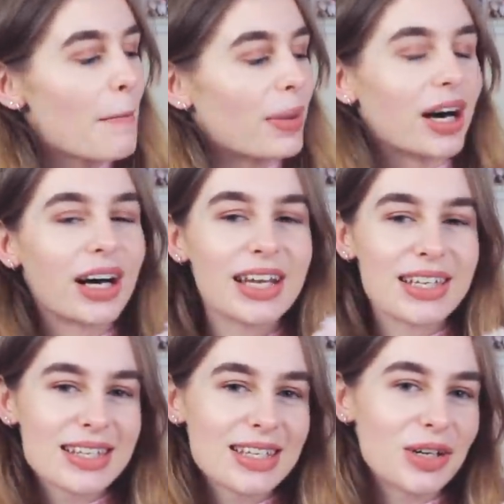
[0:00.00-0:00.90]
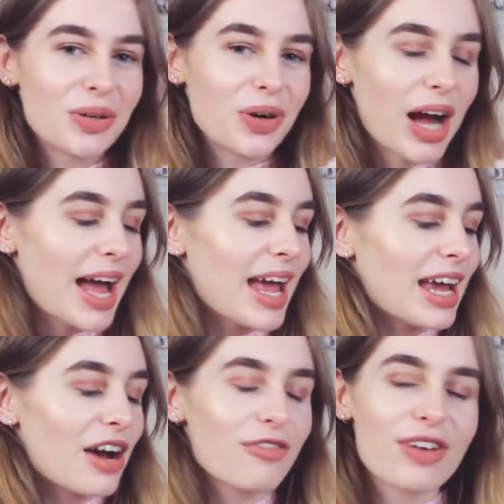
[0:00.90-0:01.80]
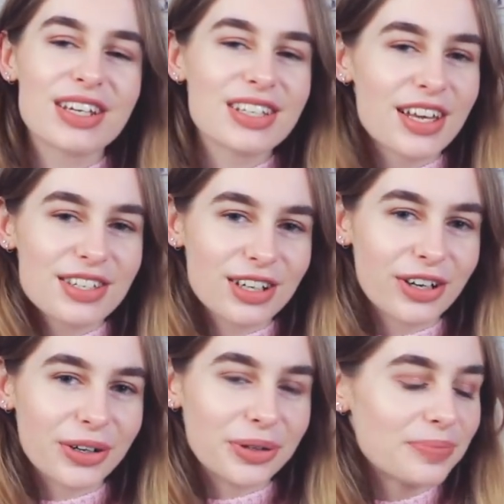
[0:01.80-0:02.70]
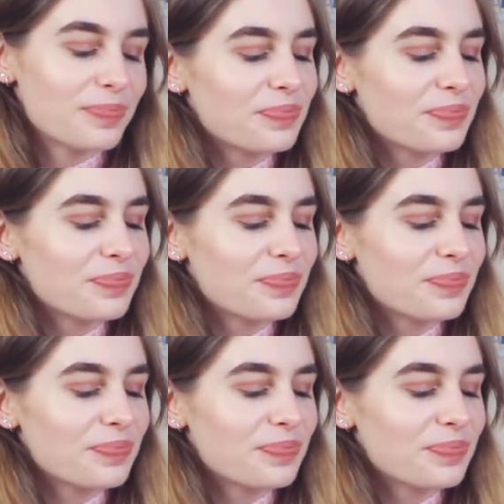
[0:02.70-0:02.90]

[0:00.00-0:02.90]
but it's still a fantastic coat.